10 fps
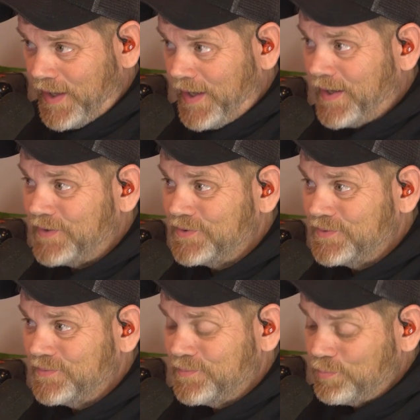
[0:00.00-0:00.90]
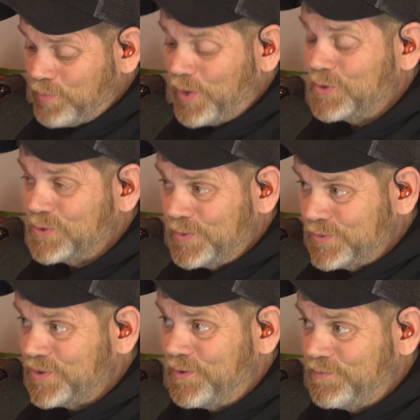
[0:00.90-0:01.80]
acts, personal
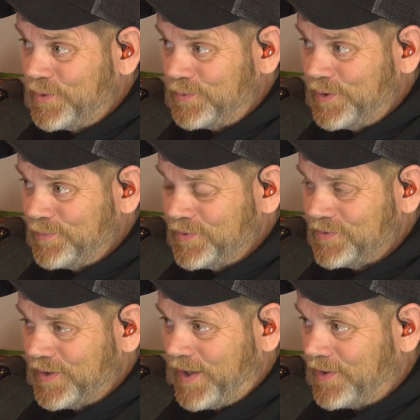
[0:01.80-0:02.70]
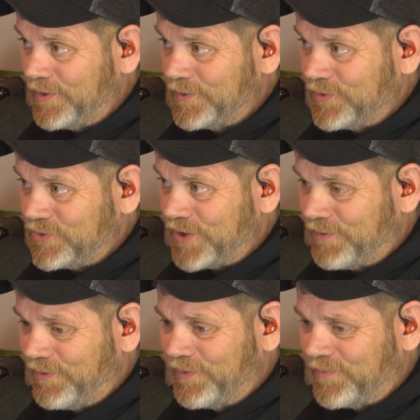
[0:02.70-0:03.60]
cell phone numbers, I'd have looked at
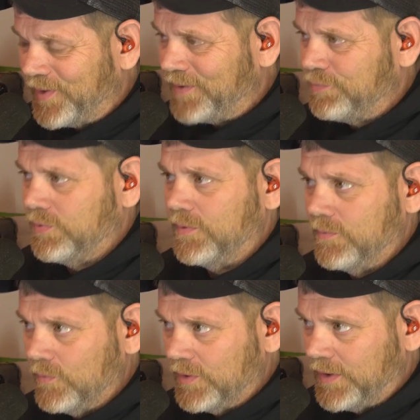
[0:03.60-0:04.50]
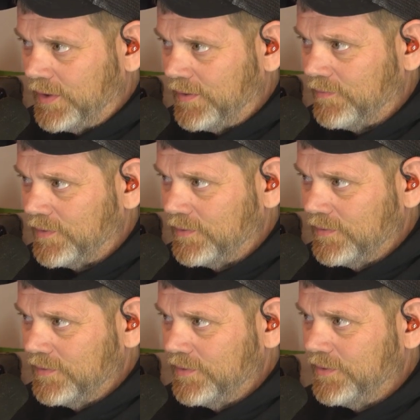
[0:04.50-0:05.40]
Chad Rowe and went, whatever.
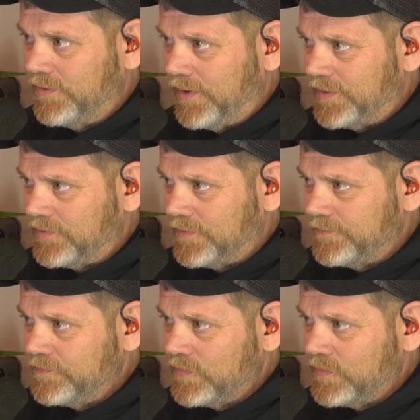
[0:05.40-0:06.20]
You're crazy.